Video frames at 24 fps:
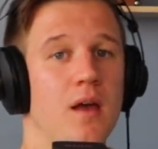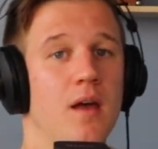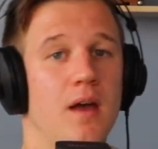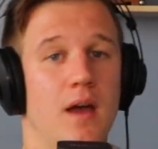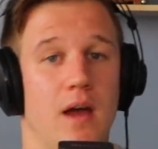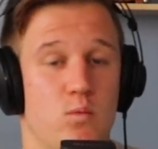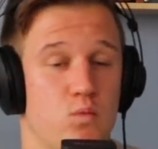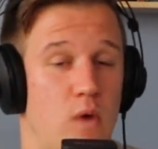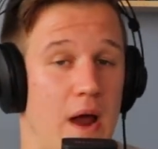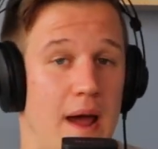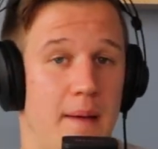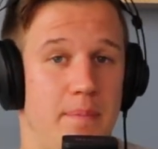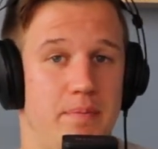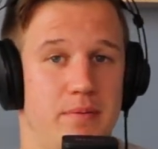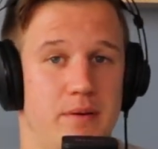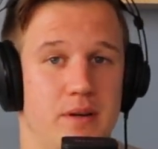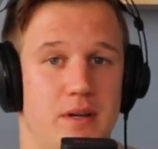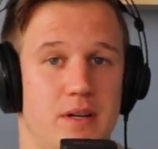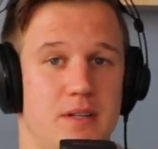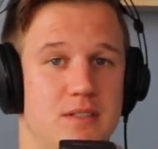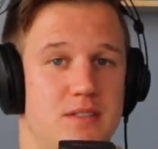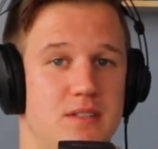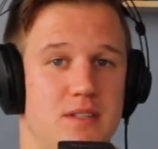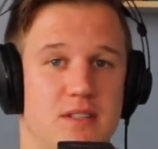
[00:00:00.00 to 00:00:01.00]

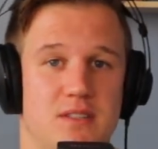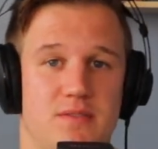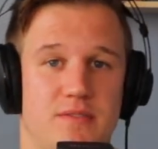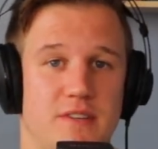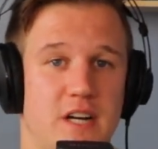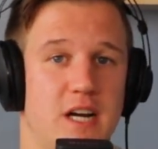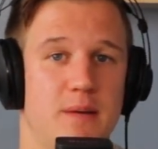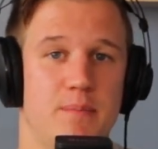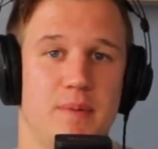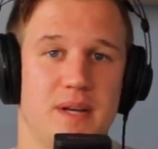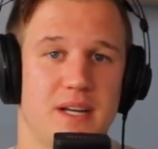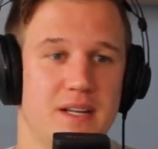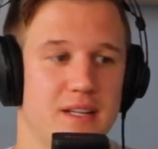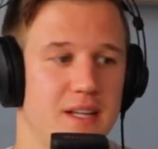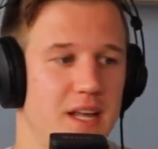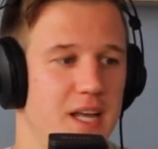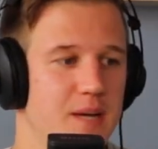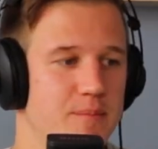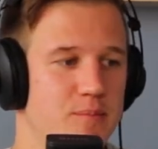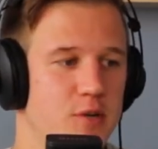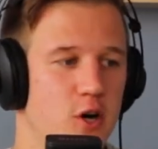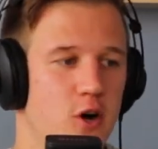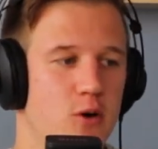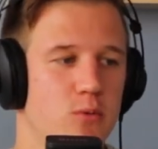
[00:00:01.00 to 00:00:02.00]
Rappers, it's very big in the
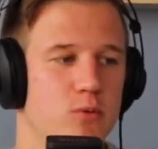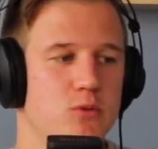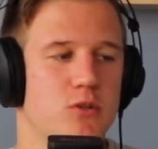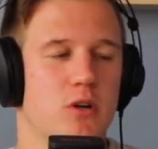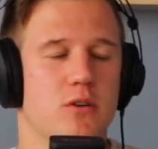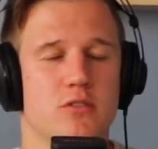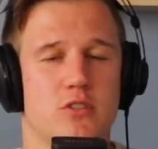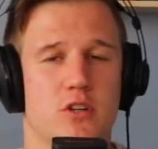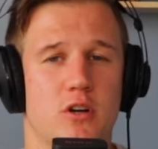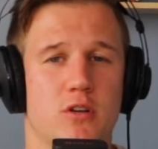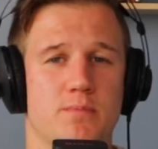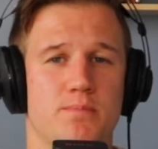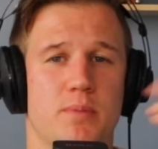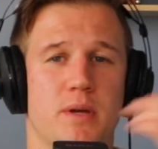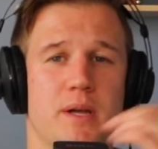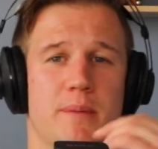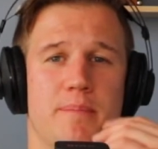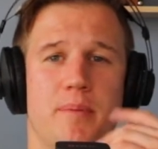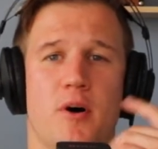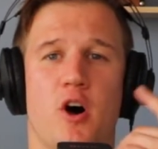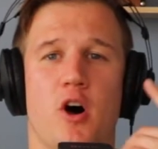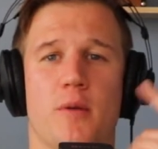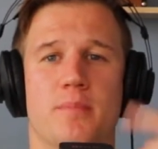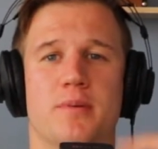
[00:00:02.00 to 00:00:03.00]
hip
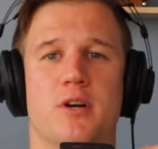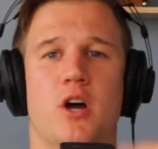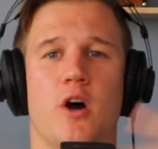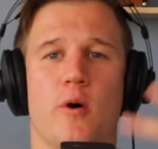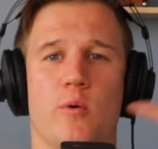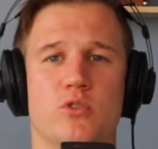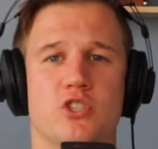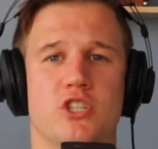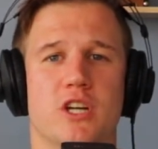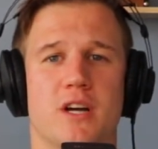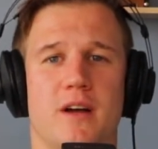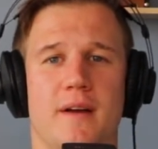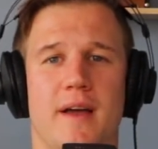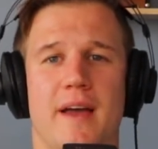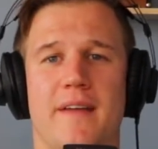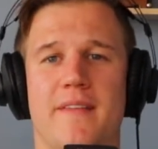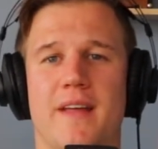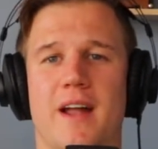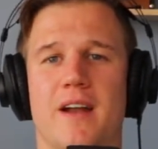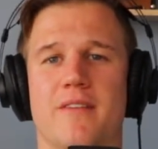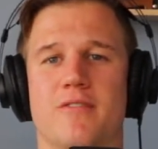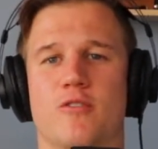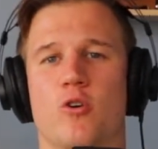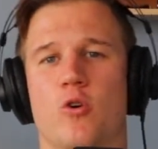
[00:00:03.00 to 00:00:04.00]
hop culture. And
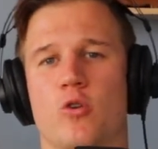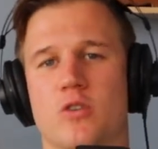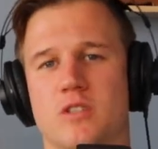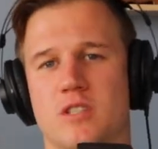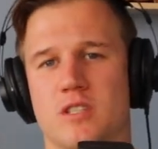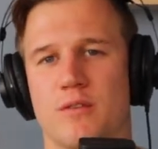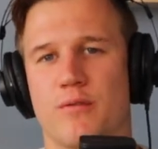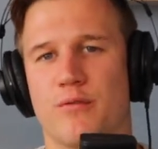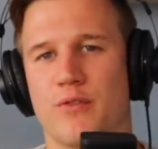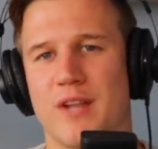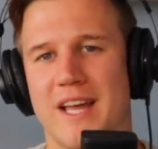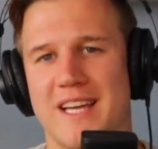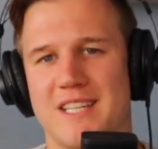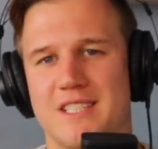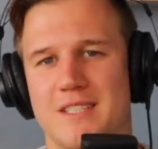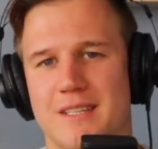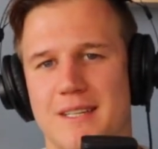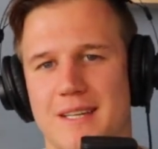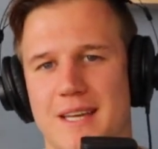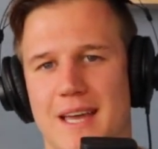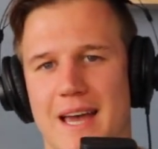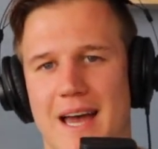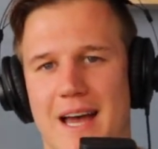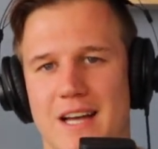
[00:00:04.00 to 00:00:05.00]
then of course is
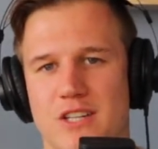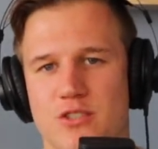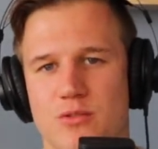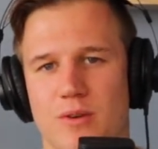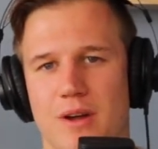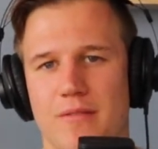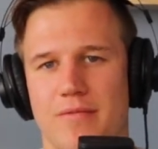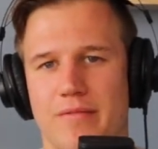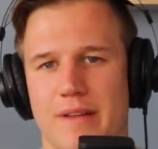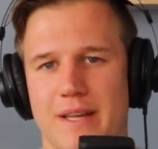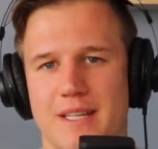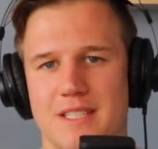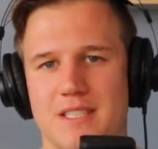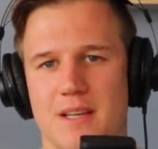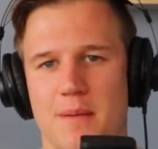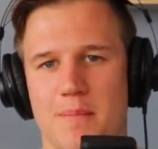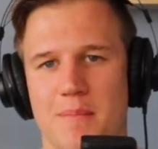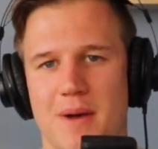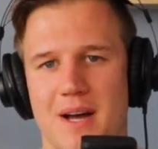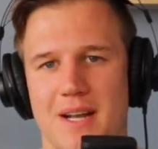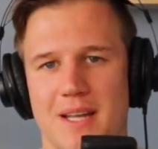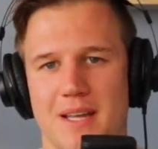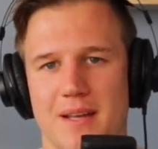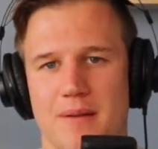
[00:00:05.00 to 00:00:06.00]
flexing cash, right? Flexing
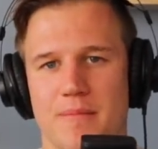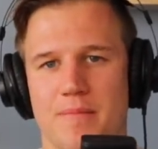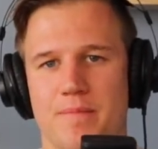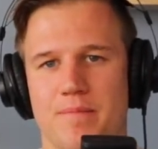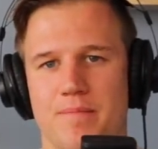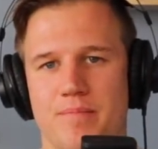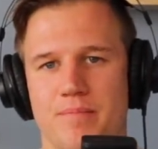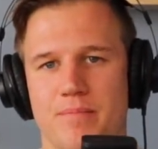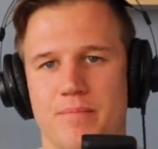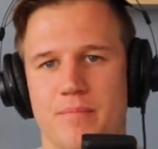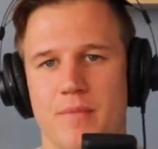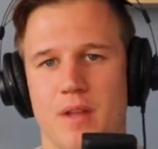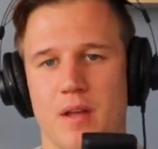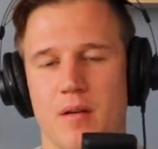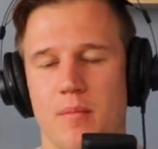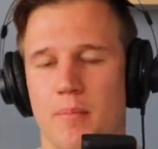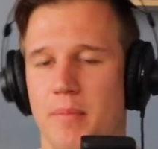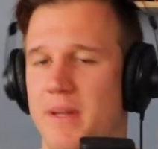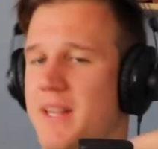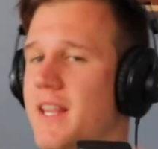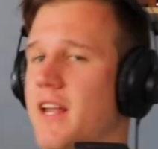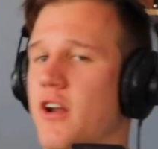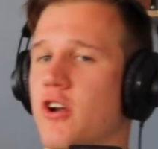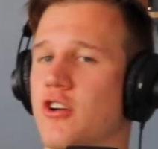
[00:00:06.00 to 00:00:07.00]
money.
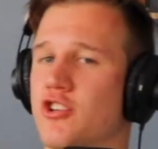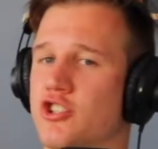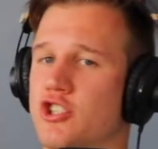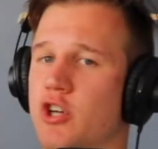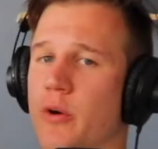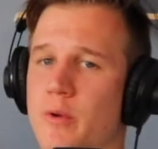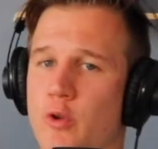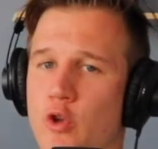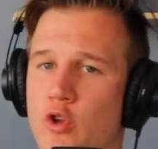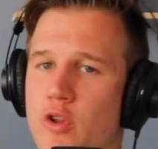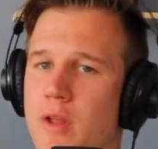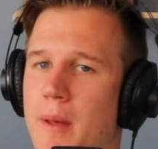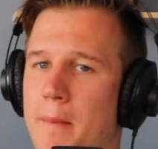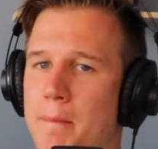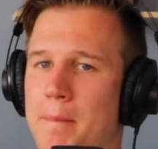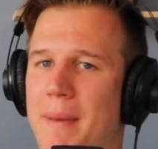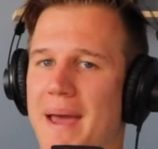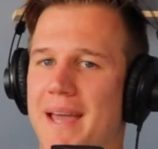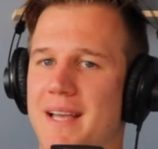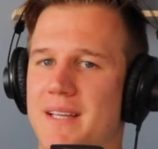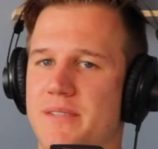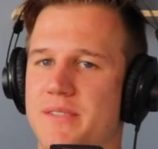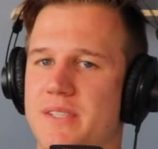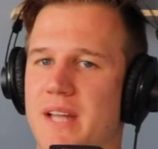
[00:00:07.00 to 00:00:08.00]
But they're not showing you their
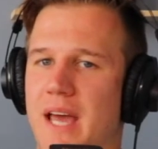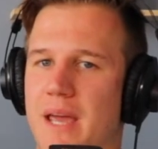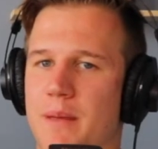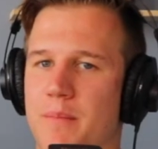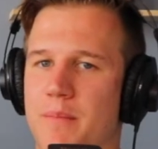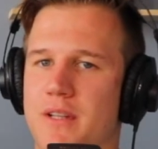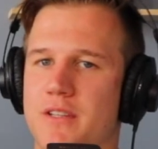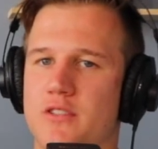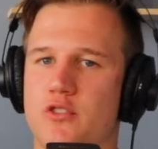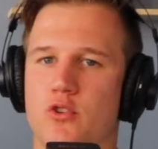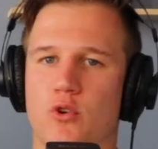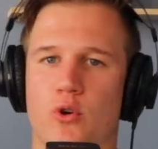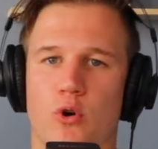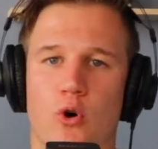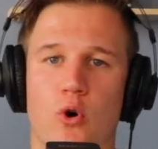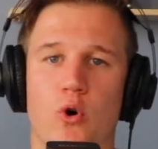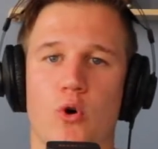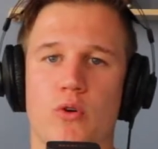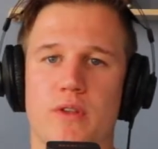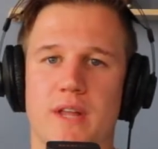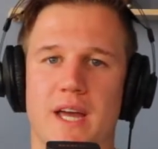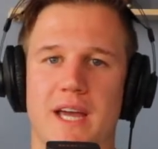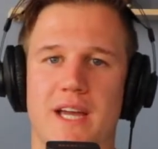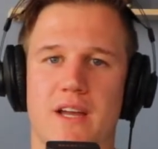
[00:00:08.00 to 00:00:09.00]
bank statements
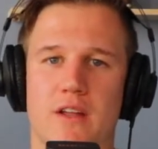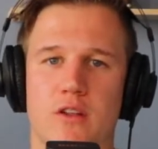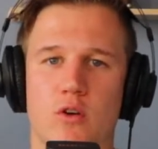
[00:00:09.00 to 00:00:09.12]
or their